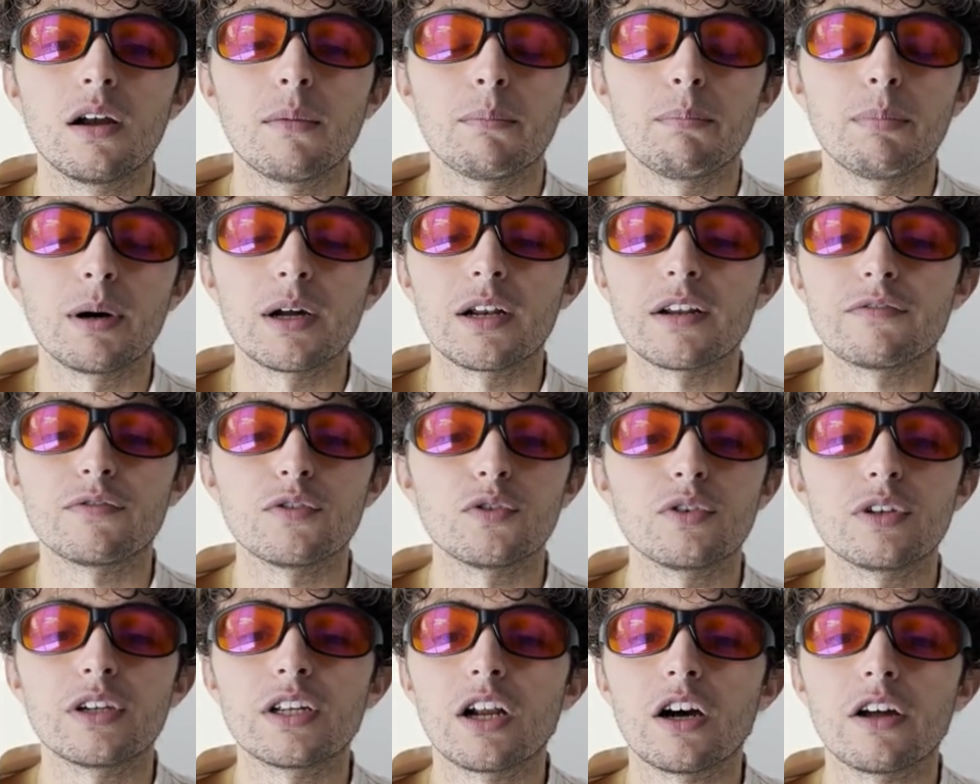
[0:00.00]
But if
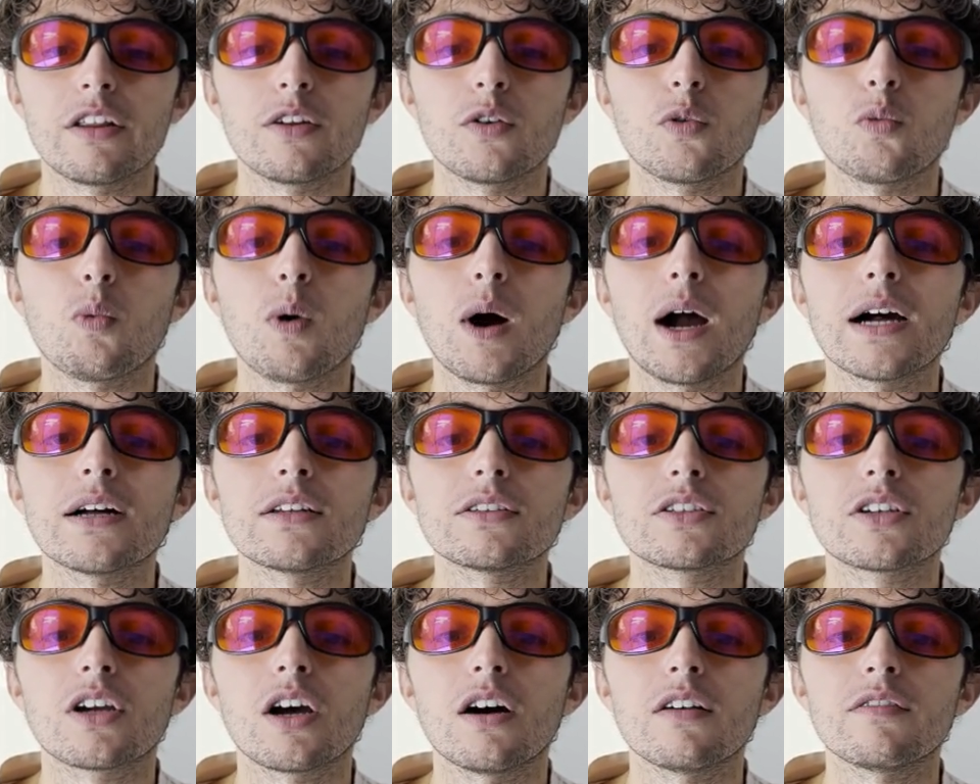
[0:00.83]
you get other
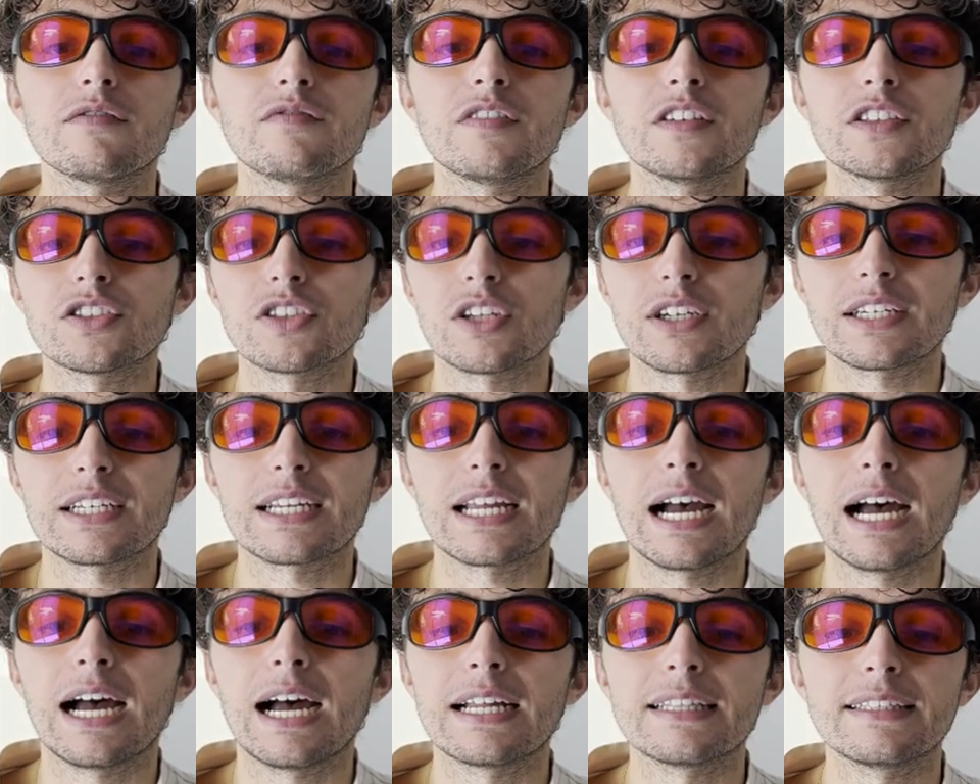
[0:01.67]
wild-caught fish like
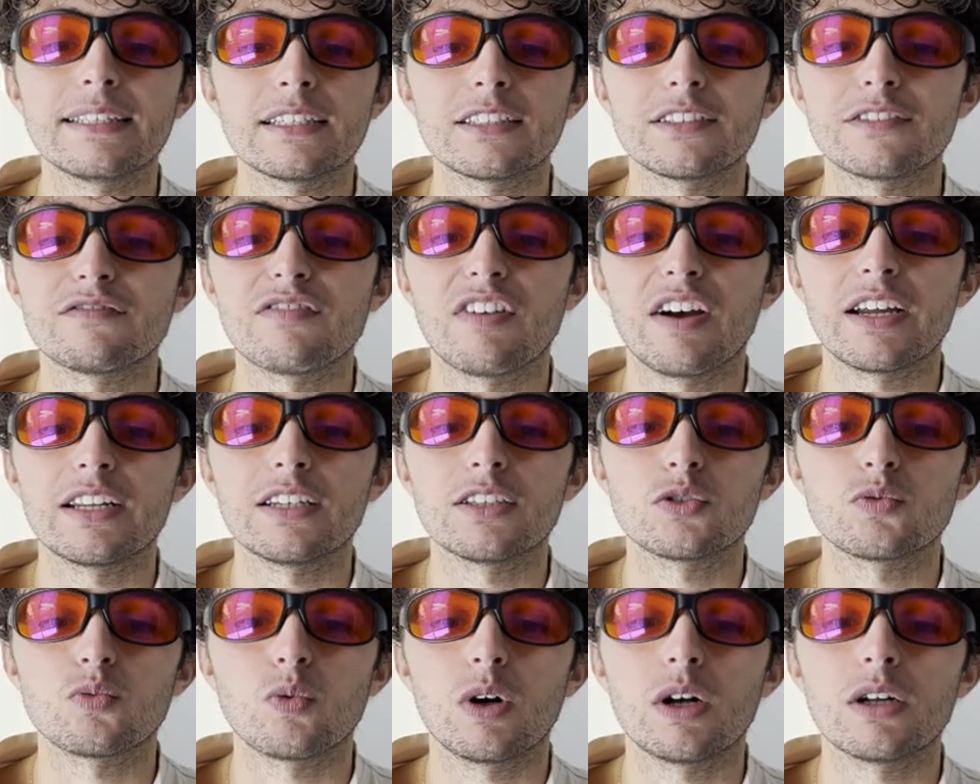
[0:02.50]
cod, that's fine
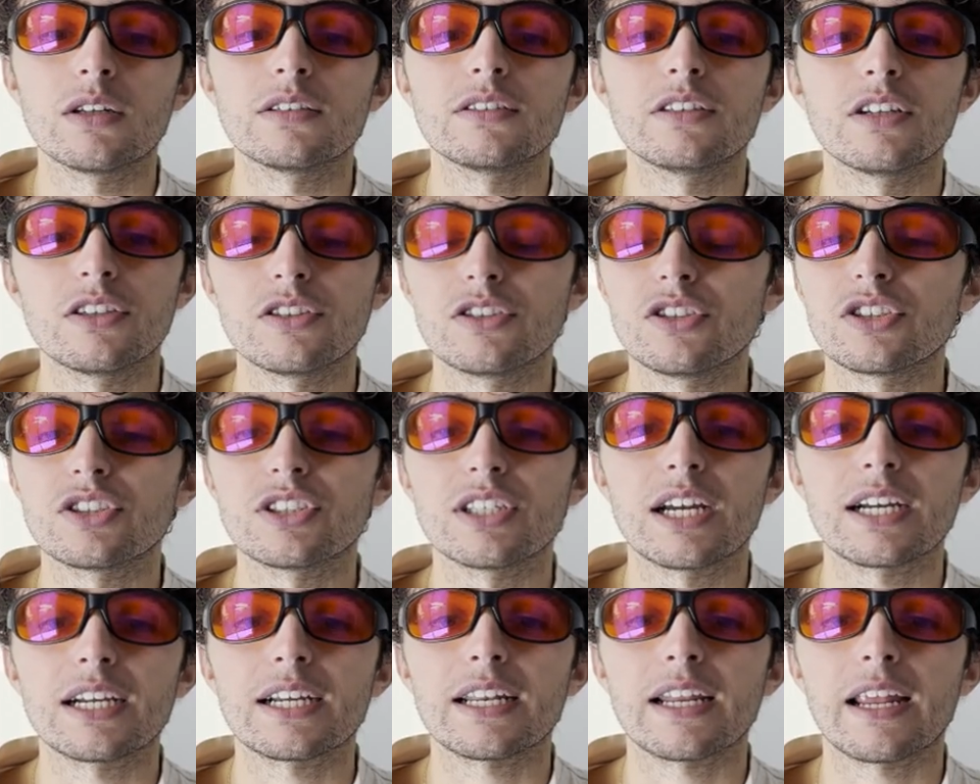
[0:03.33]
as well. They're just
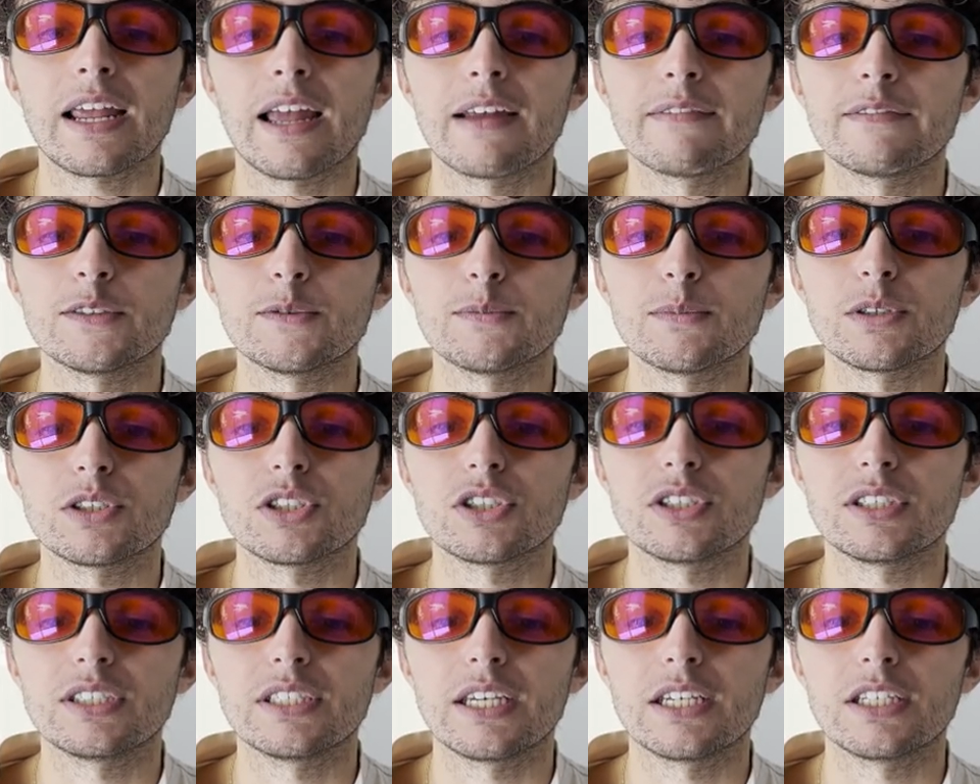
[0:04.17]
not going to have as
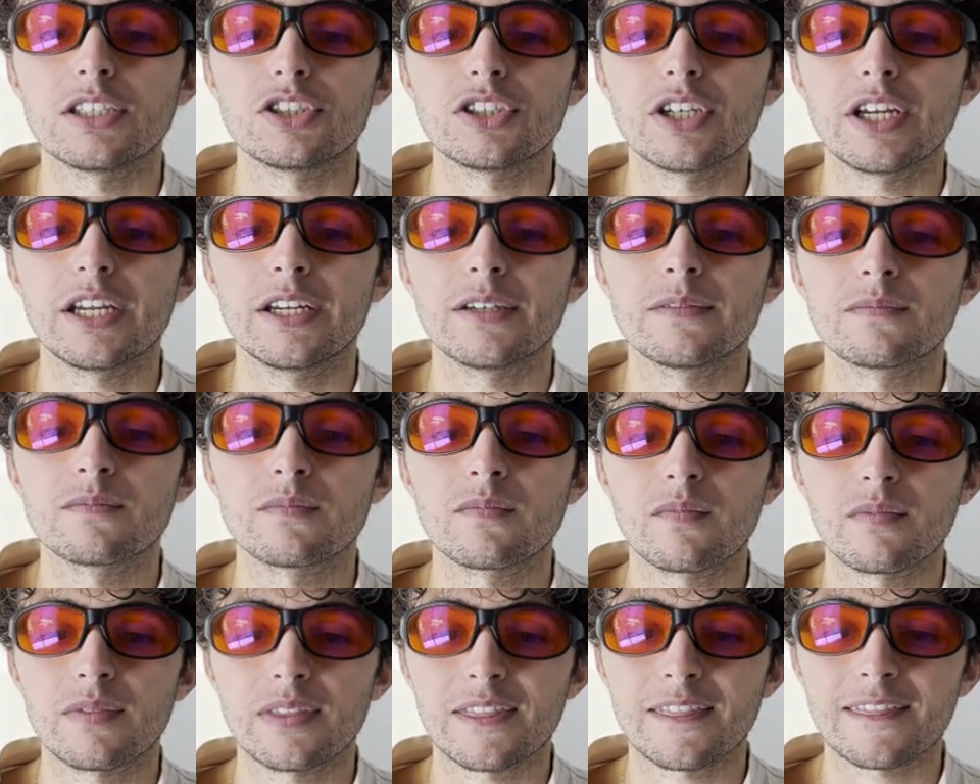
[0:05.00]
much DHA.
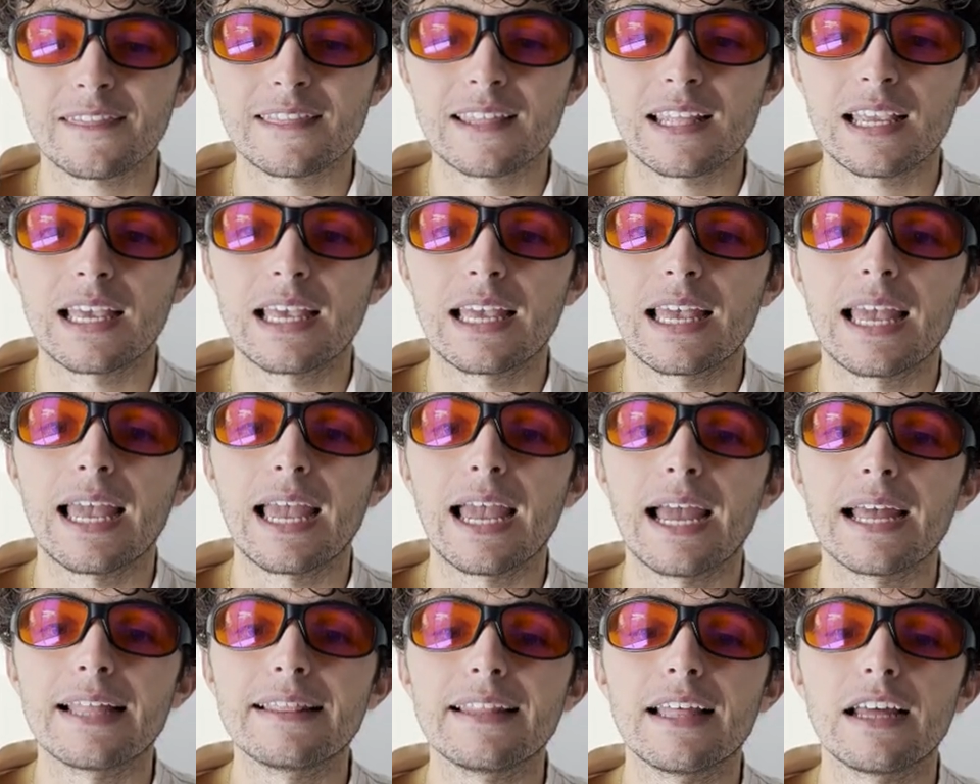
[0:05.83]

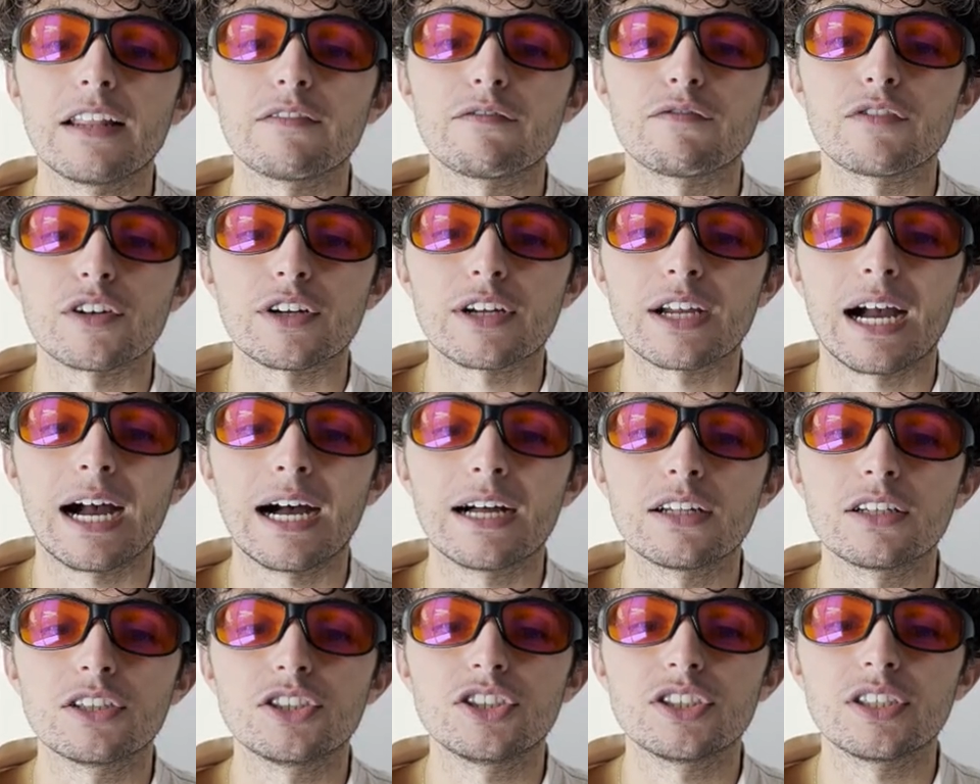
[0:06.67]
And then for
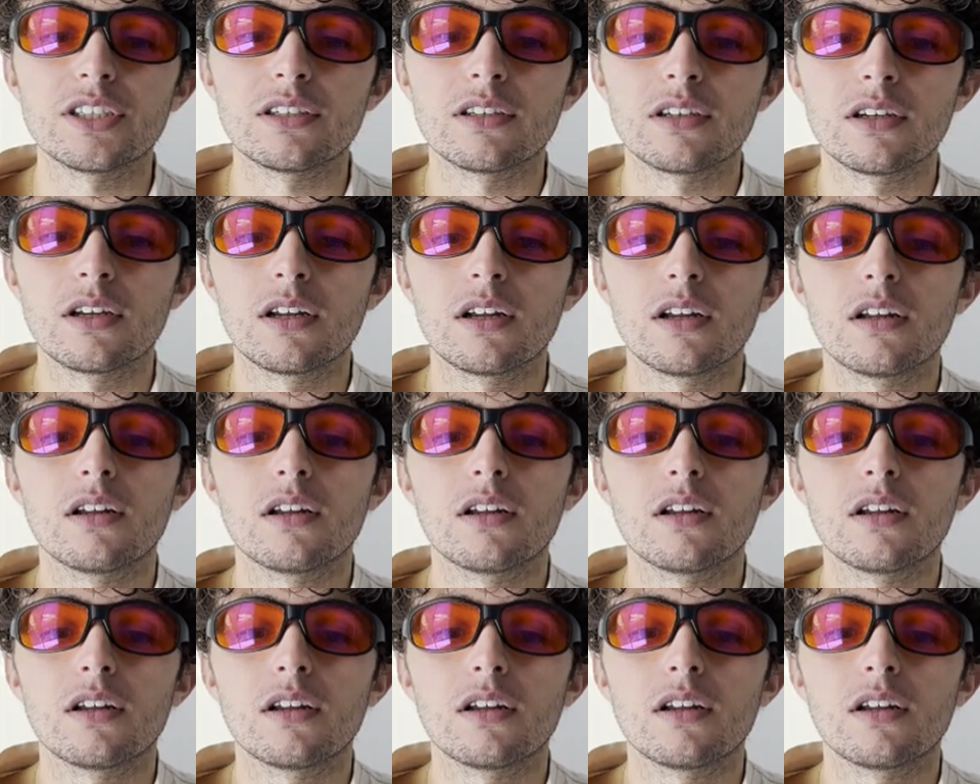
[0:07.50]
collagen,